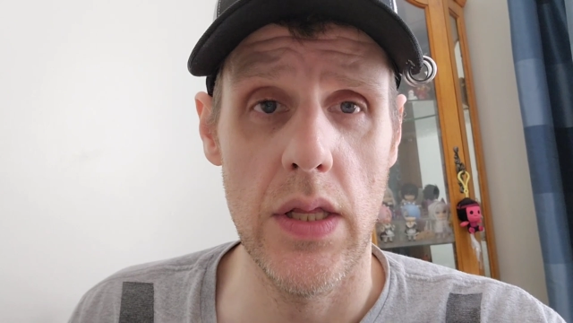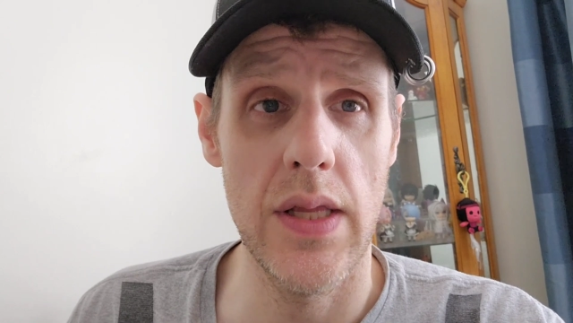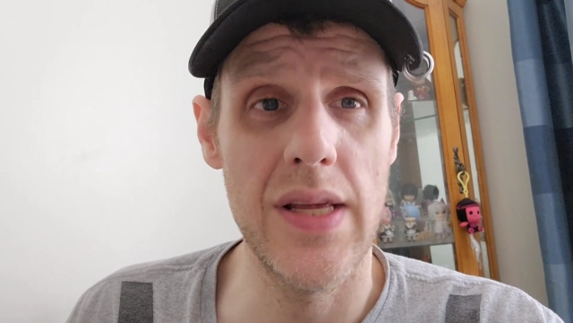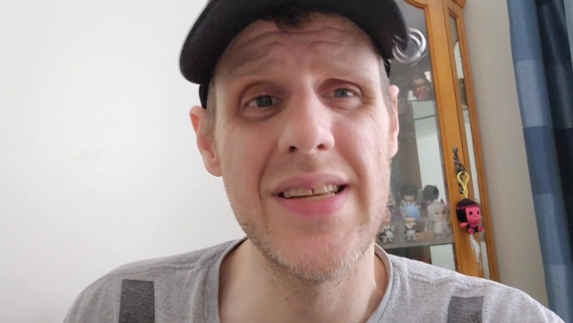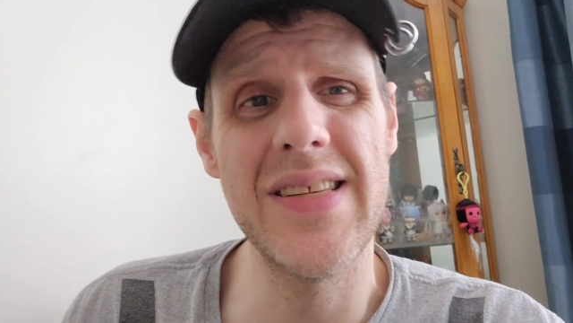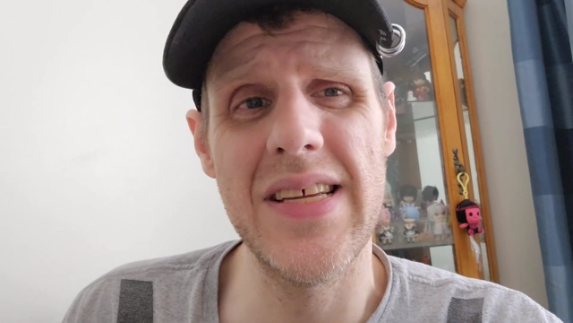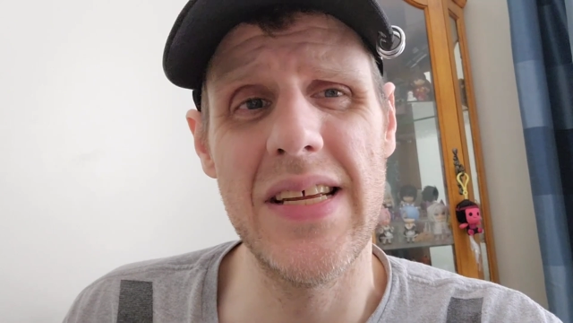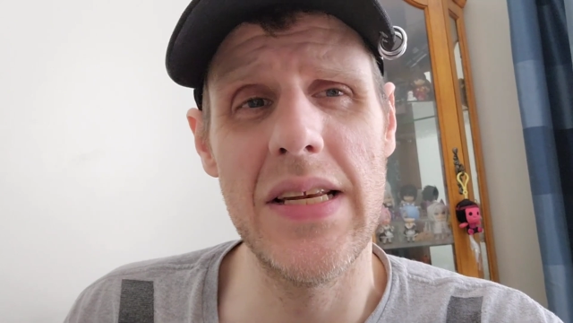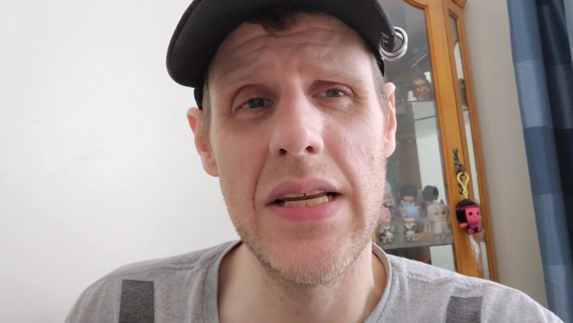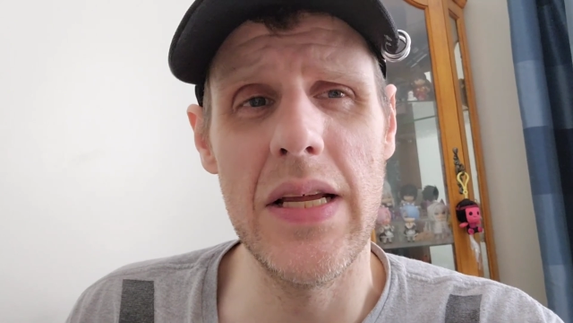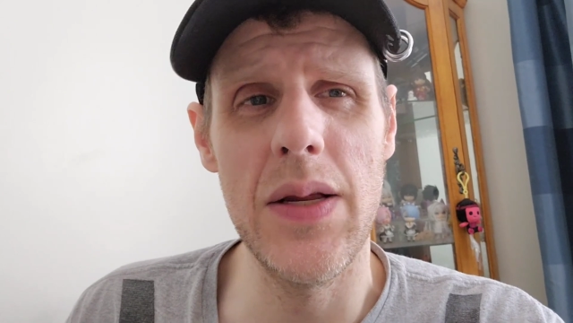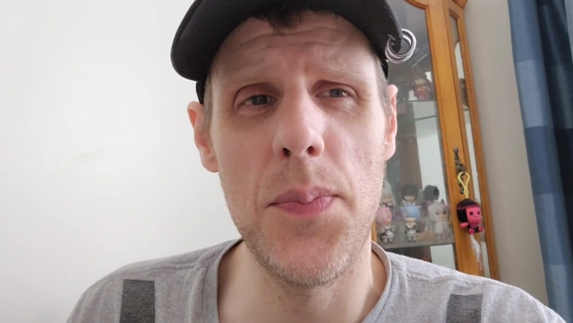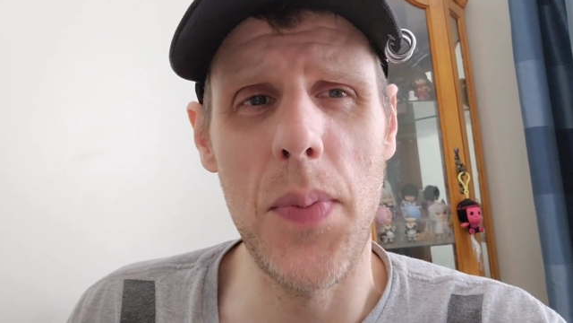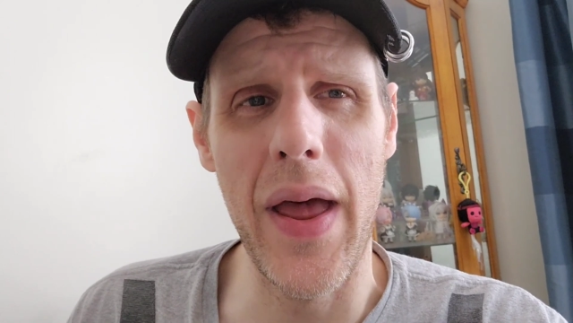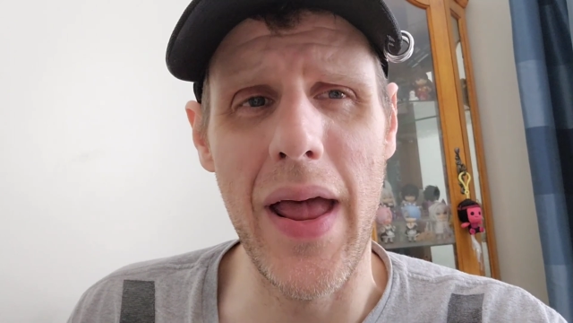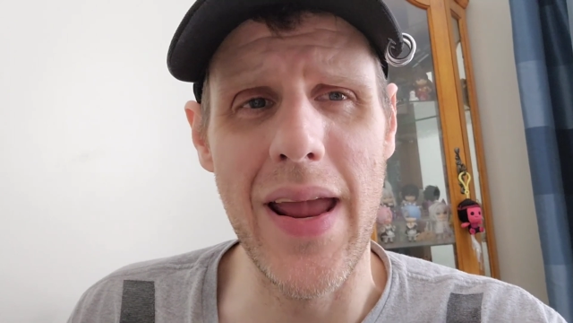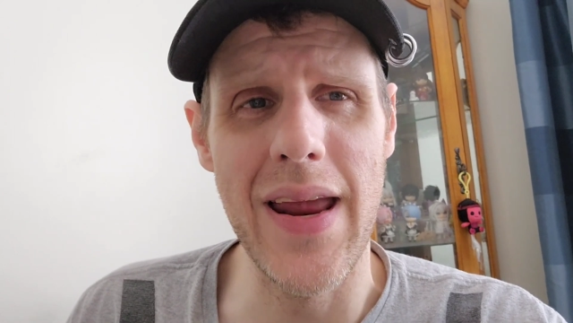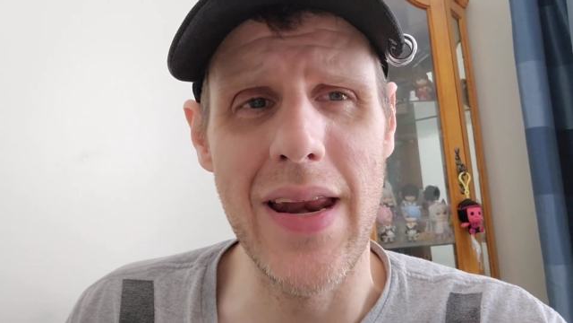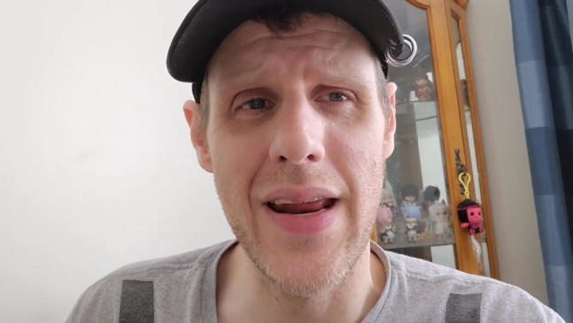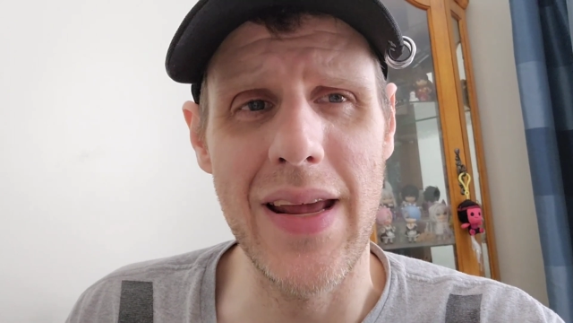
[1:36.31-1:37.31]
didn't need
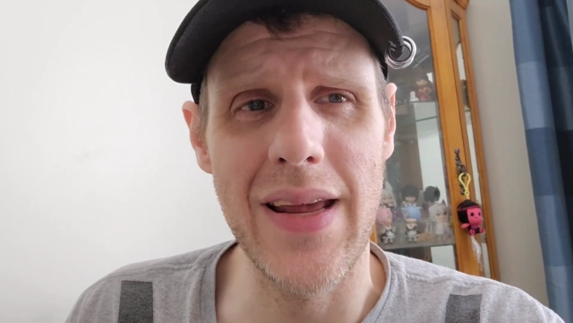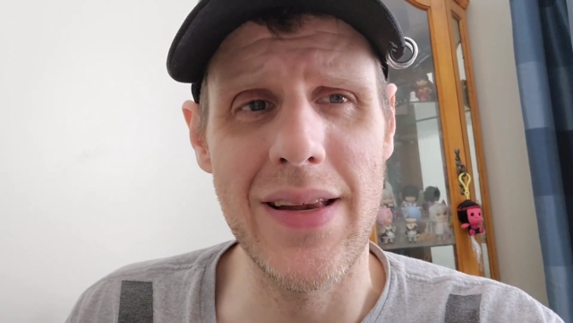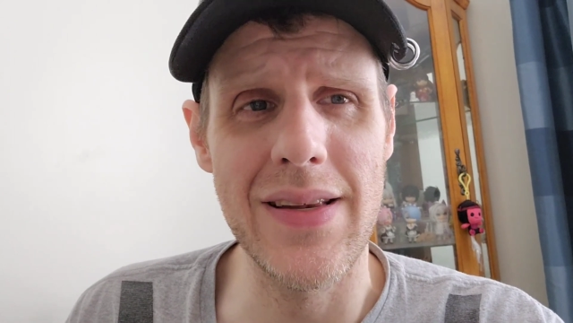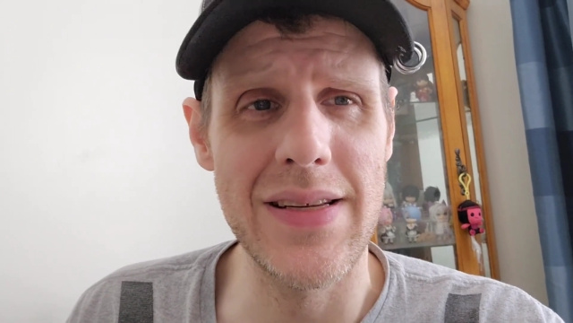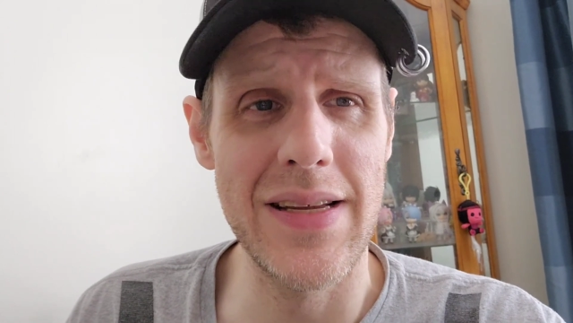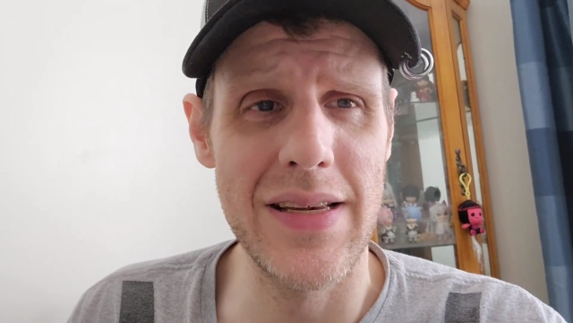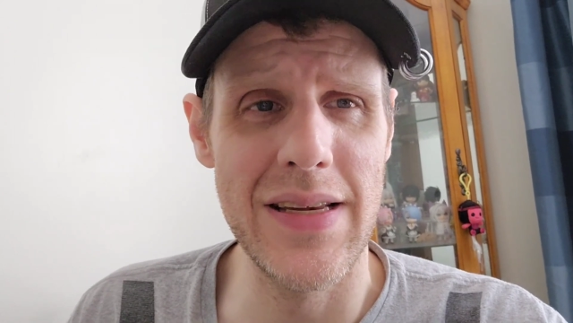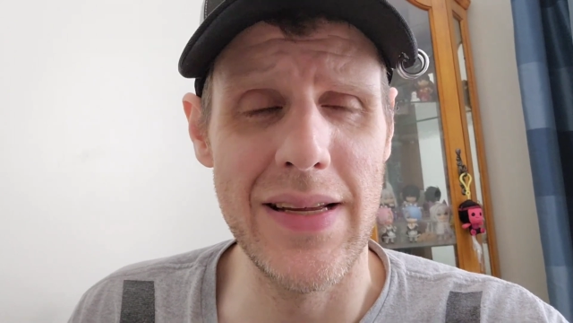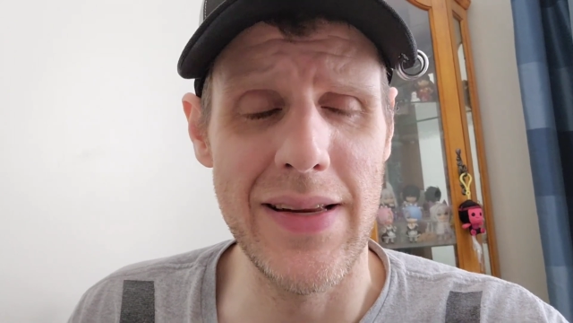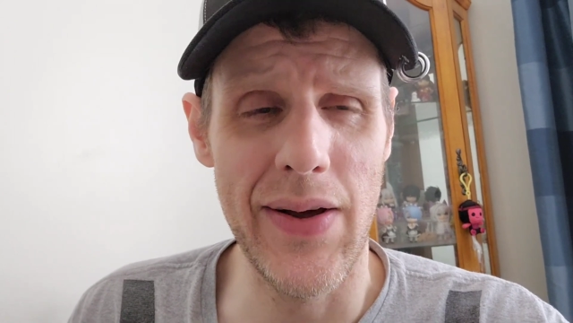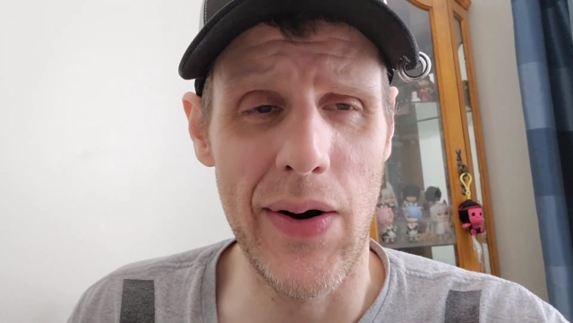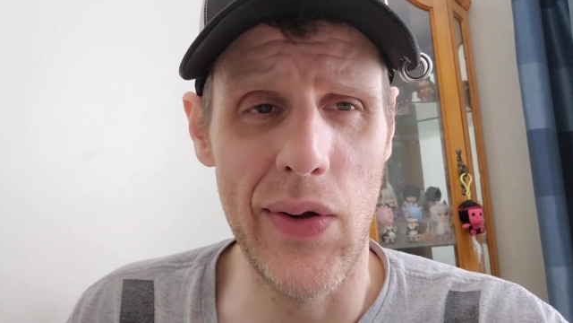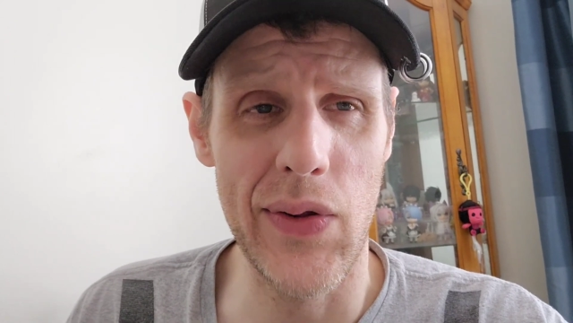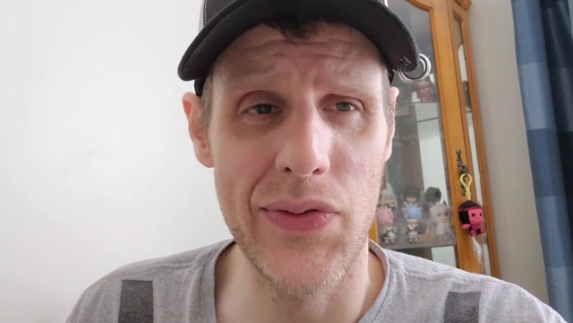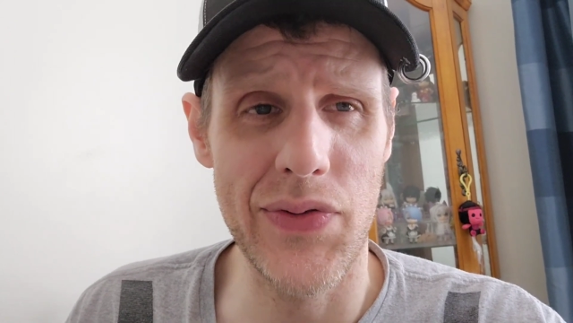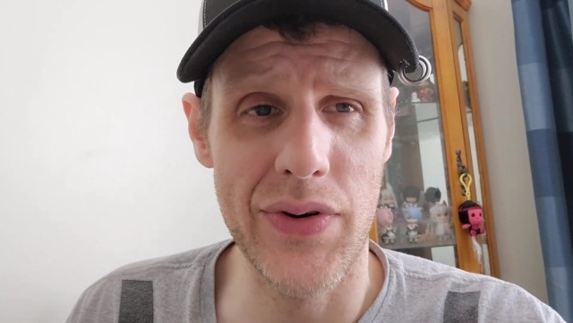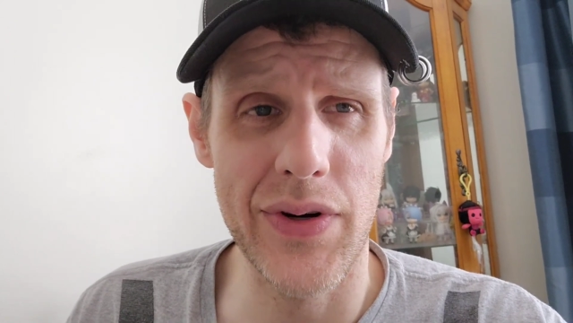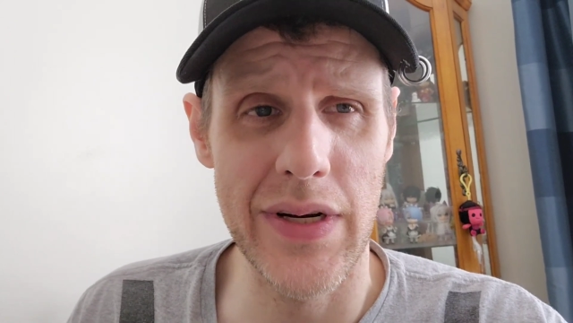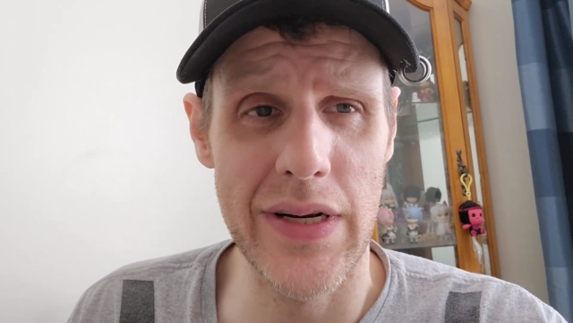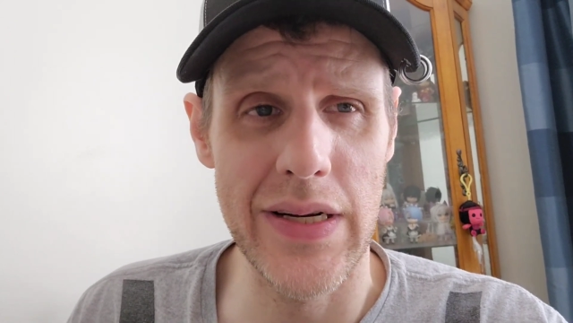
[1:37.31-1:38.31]
painting, didn't need
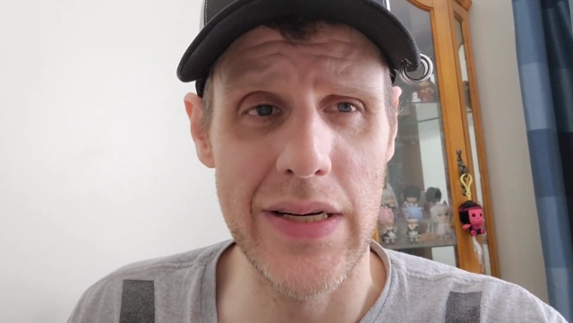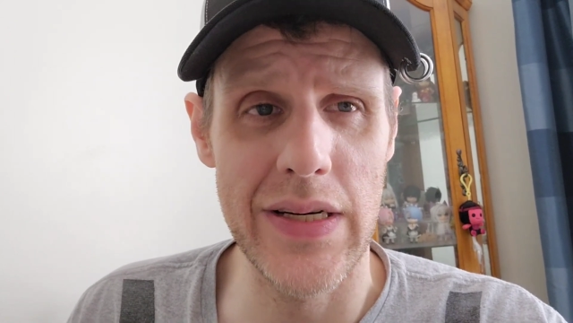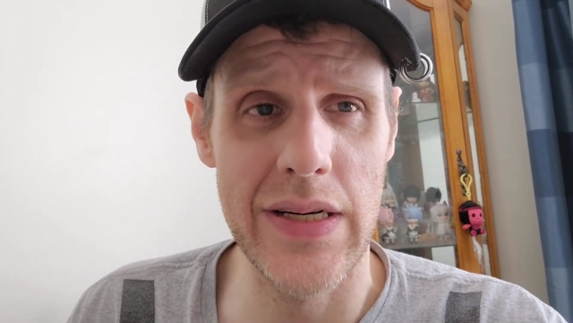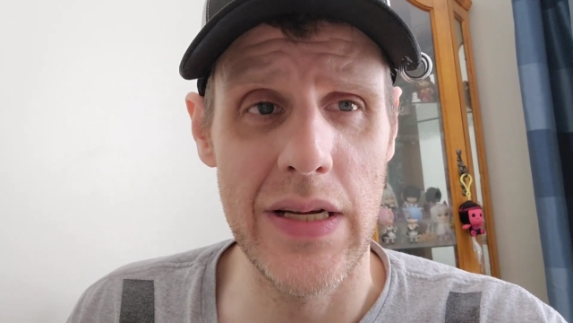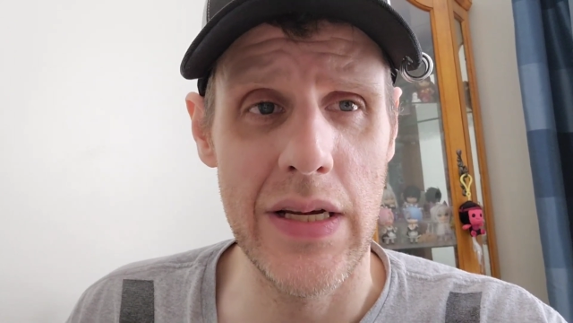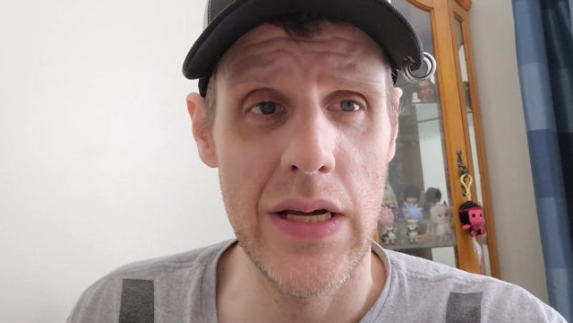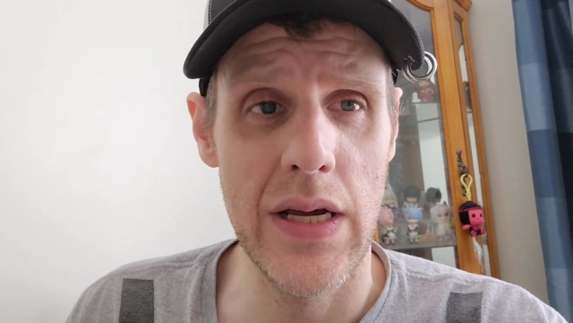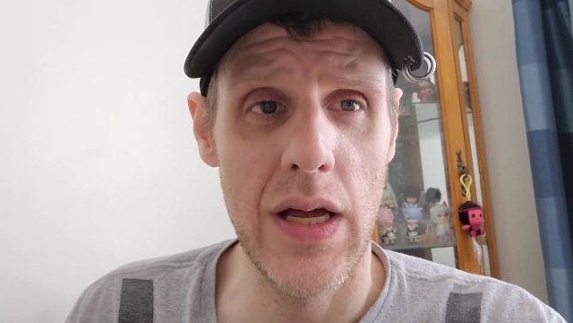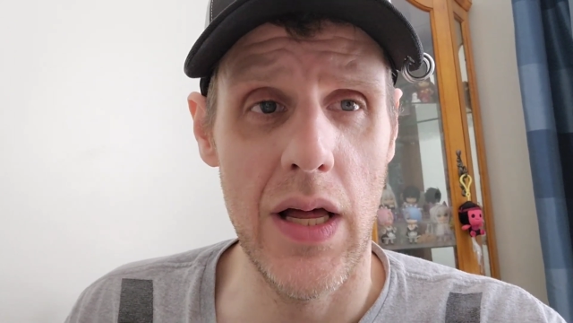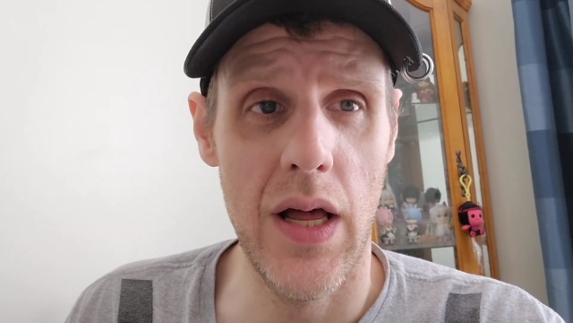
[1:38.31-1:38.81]
altering.